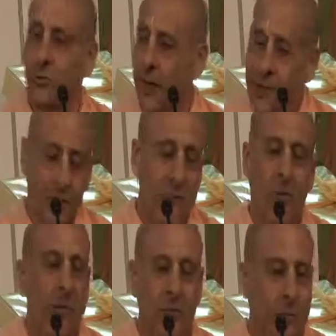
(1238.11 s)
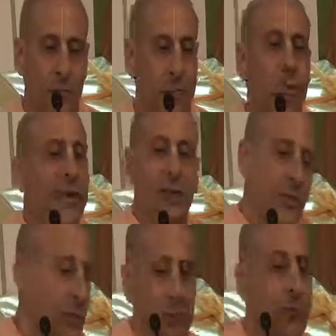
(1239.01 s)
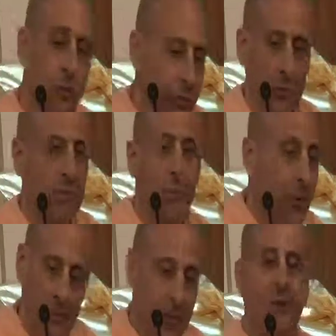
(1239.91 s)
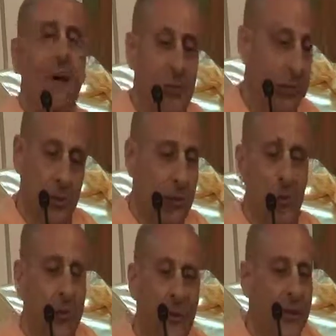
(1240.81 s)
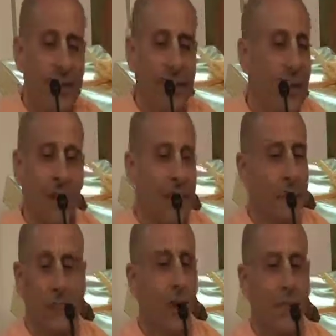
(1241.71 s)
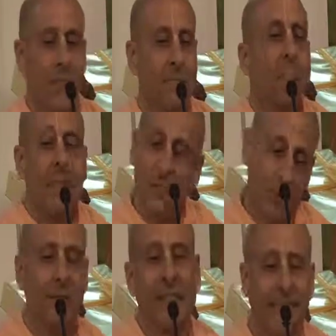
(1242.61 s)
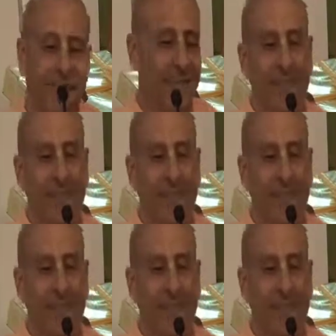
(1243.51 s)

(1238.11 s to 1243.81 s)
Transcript: You're not supposed to press your guru and pressurize your guru, cause him misery.